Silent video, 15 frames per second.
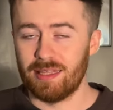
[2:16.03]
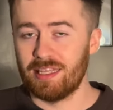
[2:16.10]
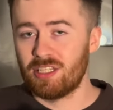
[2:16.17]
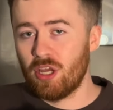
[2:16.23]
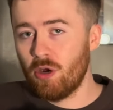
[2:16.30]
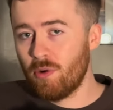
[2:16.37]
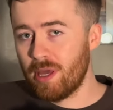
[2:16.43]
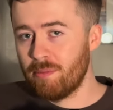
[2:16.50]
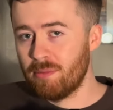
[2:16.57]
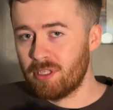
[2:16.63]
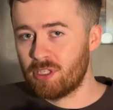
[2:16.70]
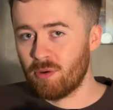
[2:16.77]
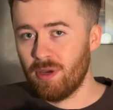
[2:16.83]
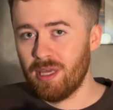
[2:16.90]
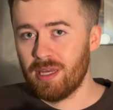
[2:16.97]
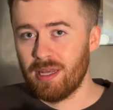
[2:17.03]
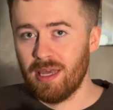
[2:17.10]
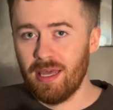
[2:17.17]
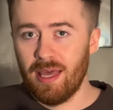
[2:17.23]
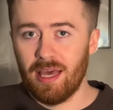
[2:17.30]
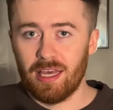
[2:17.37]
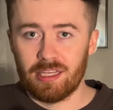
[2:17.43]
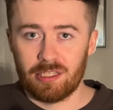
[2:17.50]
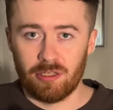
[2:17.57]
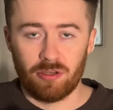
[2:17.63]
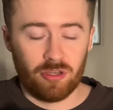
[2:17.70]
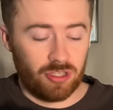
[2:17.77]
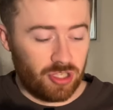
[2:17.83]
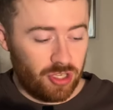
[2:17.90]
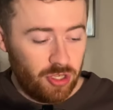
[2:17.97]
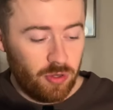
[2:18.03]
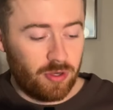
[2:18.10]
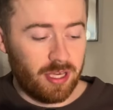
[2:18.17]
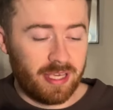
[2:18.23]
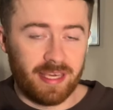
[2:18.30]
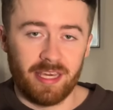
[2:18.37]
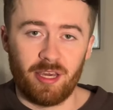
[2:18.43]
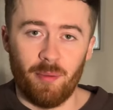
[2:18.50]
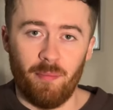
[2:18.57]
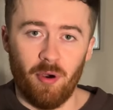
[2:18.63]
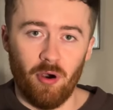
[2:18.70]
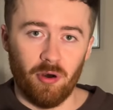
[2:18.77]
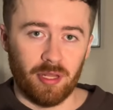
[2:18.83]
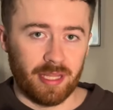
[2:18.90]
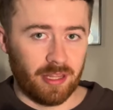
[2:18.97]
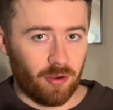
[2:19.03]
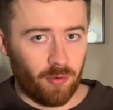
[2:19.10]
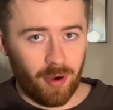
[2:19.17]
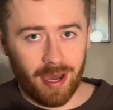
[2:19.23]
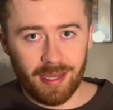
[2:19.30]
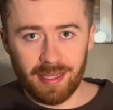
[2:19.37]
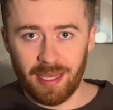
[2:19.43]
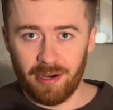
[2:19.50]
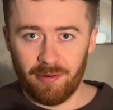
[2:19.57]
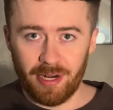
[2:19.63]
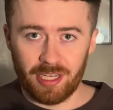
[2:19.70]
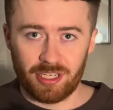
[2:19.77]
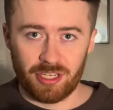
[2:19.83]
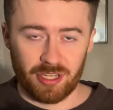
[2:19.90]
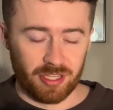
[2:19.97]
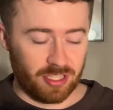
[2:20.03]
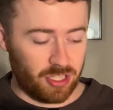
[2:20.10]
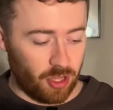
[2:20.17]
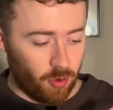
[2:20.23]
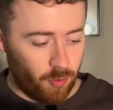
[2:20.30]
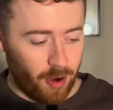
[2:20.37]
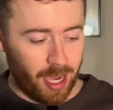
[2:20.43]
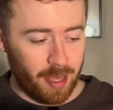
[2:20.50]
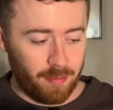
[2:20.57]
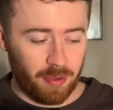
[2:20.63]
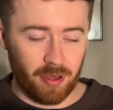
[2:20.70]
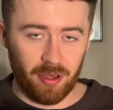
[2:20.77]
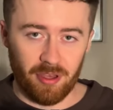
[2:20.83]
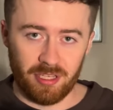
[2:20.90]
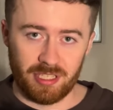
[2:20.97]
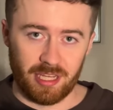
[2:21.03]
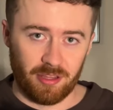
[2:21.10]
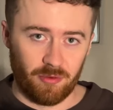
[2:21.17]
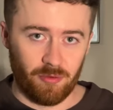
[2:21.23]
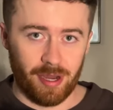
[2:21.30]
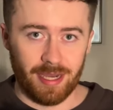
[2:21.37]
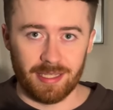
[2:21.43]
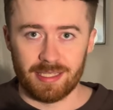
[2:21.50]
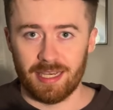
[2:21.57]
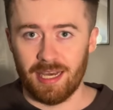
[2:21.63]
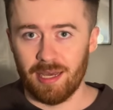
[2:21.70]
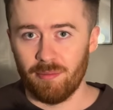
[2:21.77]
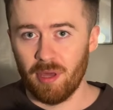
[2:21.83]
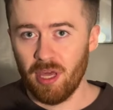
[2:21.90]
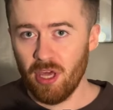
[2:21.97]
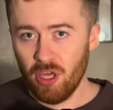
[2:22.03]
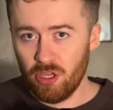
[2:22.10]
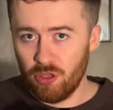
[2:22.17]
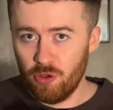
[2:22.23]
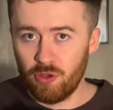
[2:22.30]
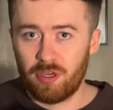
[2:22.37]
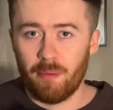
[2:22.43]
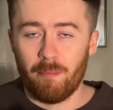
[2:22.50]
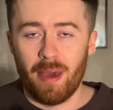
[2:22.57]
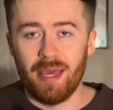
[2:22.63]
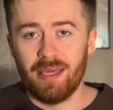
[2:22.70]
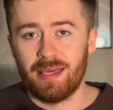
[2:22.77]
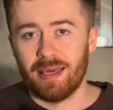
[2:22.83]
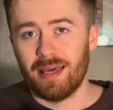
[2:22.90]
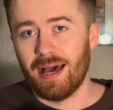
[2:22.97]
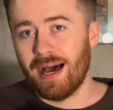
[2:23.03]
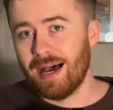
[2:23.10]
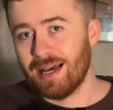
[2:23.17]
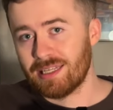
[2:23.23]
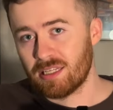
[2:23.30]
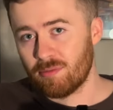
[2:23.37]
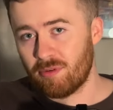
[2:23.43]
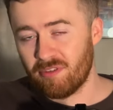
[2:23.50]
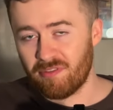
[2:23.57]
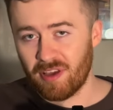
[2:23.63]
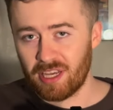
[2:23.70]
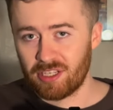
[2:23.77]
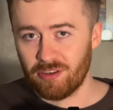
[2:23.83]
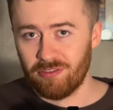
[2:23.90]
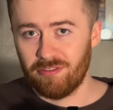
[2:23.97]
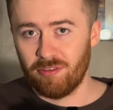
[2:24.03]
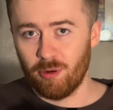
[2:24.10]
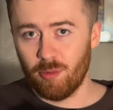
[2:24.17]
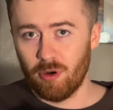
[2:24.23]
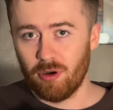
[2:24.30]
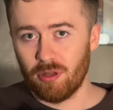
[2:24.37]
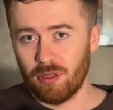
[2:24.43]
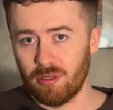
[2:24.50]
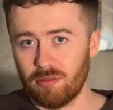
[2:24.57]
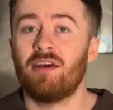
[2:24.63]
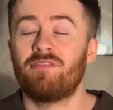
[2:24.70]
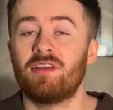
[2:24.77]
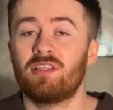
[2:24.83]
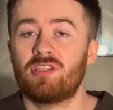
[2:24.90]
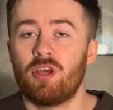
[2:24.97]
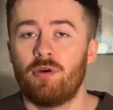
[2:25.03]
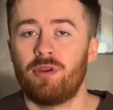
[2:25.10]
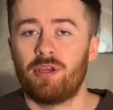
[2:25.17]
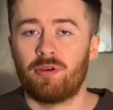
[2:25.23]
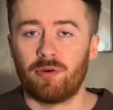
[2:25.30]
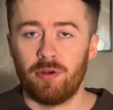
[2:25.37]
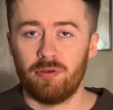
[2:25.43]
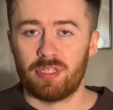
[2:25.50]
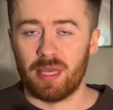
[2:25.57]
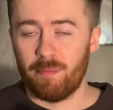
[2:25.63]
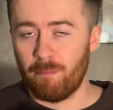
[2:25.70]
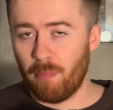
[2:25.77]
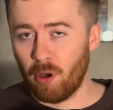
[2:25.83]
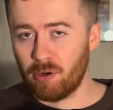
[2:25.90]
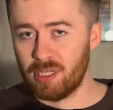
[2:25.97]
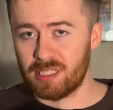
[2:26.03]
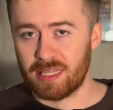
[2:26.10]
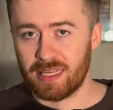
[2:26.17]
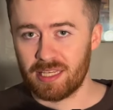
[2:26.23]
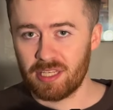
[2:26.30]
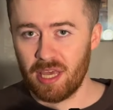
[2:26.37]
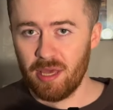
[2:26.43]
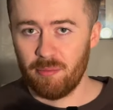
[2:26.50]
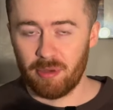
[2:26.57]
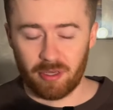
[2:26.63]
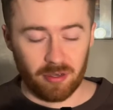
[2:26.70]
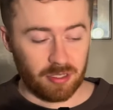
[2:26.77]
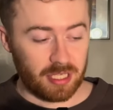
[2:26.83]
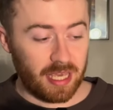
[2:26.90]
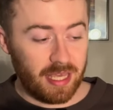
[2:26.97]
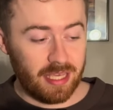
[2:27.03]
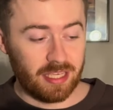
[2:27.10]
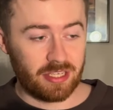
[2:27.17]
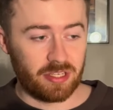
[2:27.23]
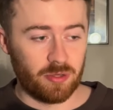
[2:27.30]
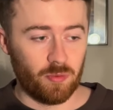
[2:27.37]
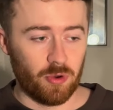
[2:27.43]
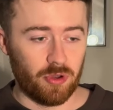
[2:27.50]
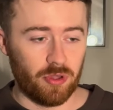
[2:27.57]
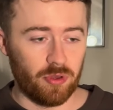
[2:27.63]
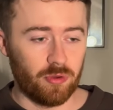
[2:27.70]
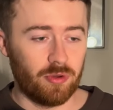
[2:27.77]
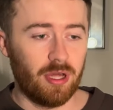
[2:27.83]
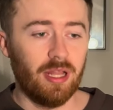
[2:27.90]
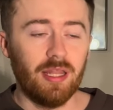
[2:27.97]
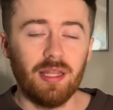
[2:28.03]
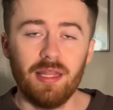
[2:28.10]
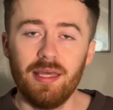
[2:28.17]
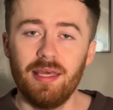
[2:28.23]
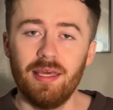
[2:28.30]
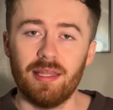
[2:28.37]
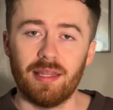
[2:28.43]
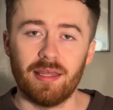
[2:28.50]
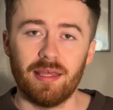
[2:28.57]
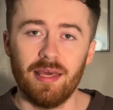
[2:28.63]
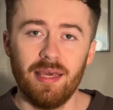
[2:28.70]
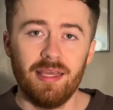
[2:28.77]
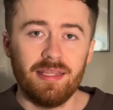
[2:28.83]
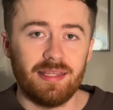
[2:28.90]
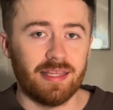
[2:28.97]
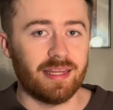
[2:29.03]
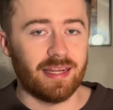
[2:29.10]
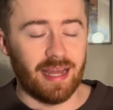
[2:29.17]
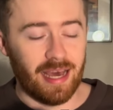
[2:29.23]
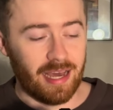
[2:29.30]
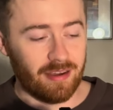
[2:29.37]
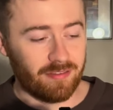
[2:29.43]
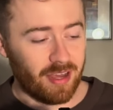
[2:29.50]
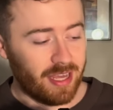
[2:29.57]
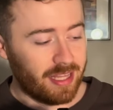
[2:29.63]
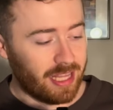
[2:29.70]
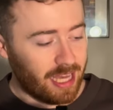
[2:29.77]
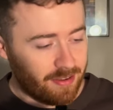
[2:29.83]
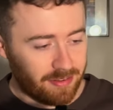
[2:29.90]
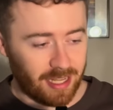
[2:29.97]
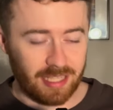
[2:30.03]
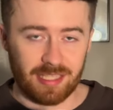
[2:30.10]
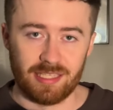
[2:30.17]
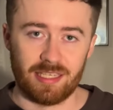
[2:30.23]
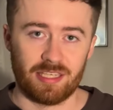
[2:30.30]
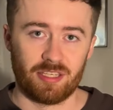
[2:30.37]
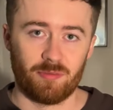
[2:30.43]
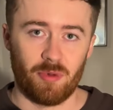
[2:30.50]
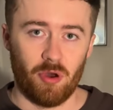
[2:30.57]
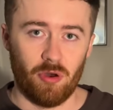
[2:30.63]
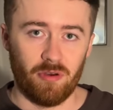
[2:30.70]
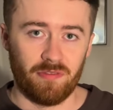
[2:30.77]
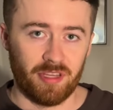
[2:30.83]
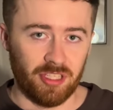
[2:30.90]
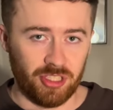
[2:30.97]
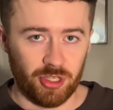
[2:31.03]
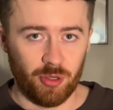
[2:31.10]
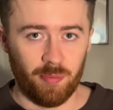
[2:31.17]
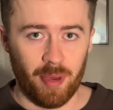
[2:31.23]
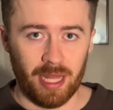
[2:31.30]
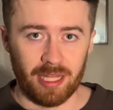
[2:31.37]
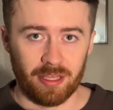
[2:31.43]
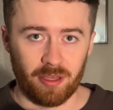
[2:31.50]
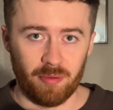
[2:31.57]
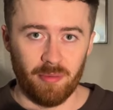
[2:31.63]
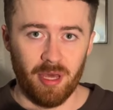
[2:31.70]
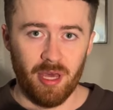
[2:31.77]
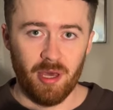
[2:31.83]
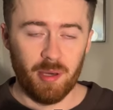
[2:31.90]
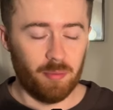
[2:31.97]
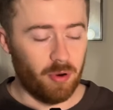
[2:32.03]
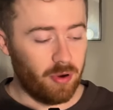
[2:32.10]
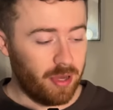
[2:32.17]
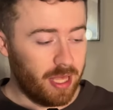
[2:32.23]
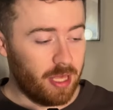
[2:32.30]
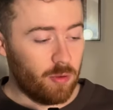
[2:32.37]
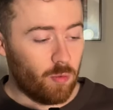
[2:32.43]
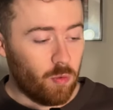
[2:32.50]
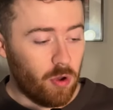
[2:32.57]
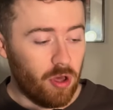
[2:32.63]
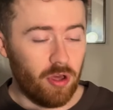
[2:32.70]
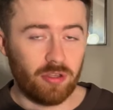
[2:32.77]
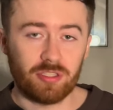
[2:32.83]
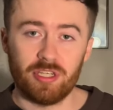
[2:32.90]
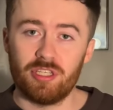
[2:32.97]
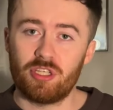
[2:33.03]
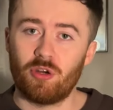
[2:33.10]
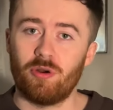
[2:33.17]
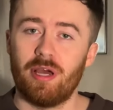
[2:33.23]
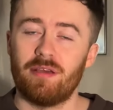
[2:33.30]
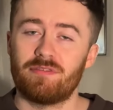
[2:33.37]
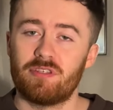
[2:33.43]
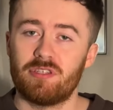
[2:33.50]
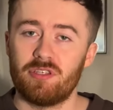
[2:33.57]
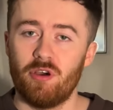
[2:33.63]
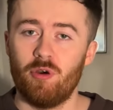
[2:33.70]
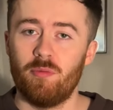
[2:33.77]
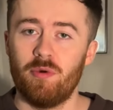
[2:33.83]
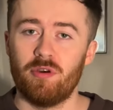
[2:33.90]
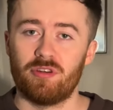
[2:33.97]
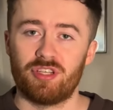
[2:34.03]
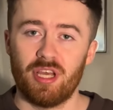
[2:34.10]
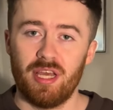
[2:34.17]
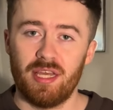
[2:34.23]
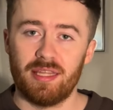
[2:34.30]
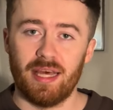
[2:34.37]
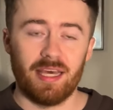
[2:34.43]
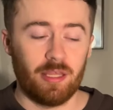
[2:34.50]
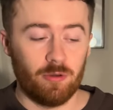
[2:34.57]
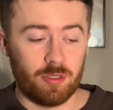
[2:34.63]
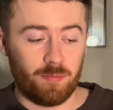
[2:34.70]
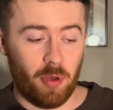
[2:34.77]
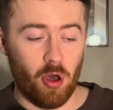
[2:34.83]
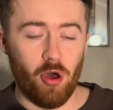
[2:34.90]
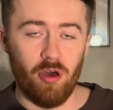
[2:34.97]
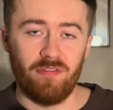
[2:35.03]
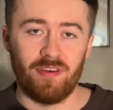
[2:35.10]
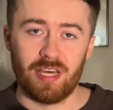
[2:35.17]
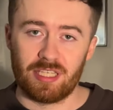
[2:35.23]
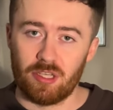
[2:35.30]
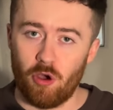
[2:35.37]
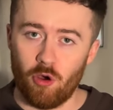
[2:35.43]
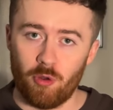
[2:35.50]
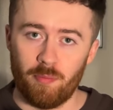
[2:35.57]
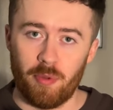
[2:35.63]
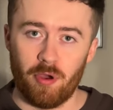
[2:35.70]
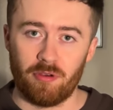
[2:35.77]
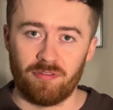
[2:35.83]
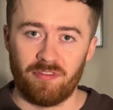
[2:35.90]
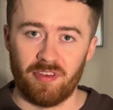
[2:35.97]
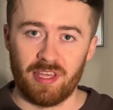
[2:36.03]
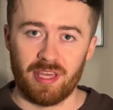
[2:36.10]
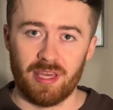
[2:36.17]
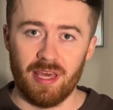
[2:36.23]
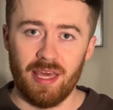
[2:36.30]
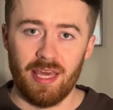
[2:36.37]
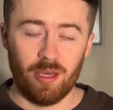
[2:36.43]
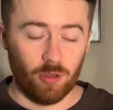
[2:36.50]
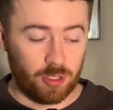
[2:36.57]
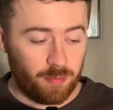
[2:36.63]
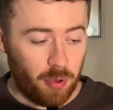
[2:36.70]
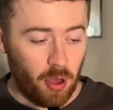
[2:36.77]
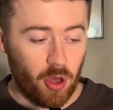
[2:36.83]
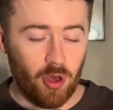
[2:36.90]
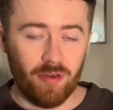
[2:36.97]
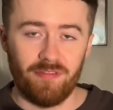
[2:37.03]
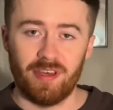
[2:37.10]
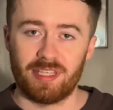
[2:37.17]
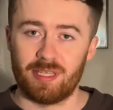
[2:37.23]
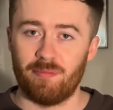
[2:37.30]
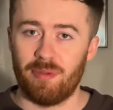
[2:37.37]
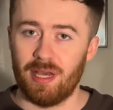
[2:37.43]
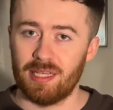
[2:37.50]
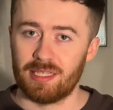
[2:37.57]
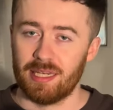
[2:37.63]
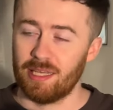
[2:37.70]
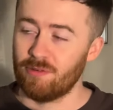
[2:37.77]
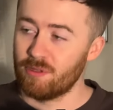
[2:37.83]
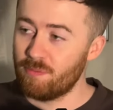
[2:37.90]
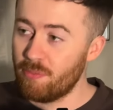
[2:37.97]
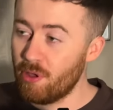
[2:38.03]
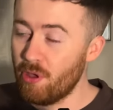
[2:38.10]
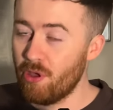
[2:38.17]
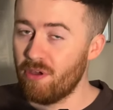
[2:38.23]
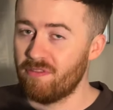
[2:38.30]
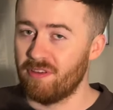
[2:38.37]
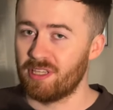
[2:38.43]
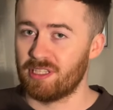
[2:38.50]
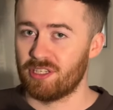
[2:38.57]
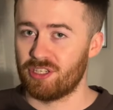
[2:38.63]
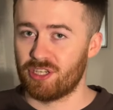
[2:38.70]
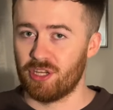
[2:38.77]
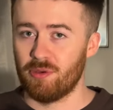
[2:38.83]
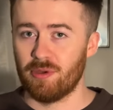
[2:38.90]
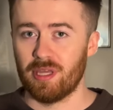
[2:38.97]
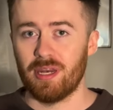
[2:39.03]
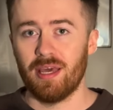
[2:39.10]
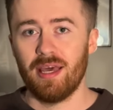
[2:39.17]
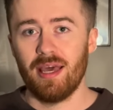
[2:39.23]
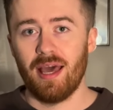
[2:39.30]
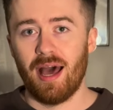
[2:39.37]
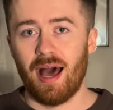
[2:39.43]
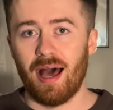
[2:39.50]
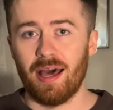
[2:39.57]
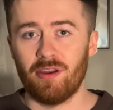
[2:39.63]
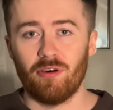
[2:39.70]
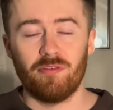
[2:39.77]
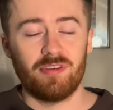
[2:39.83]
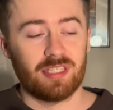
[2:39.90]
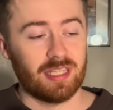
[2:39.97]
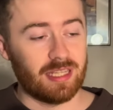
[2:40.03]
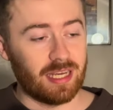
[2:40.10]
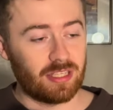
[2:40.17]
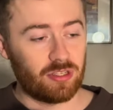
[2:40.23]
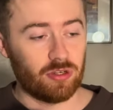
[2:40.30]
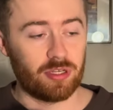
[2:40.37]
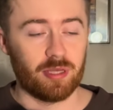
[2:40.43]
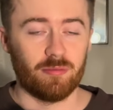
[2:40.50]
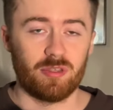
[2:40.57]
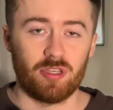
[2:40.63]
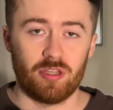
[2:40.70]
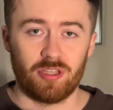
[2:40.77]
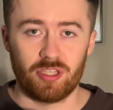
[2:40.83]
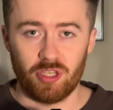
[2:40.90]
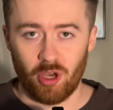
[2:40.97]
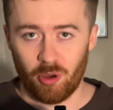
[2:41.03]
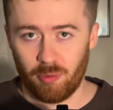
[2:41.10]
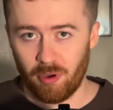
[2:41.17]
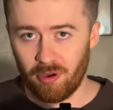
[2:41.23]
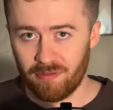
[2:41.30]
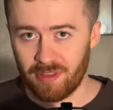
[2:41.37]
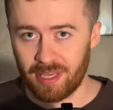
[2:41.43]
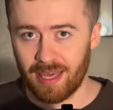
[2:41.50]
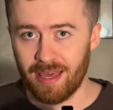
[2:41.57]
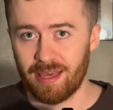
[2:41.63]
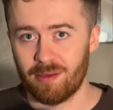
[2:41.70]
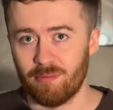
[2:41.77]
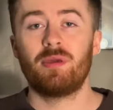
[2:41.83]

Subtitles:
There's no in between. As long as you can kick a ball in the right direction to the right person at the right time, you can make it as a professional footballer. And I think Toni Kroos embodies this because he is someone who clearly didn't have the athleticism of a Jude Bellingham, but he worked on his craft so much that he was perfect on both feet. He was perfect at passing, he was perfect at shooting. And obviously that took him to the top of the game.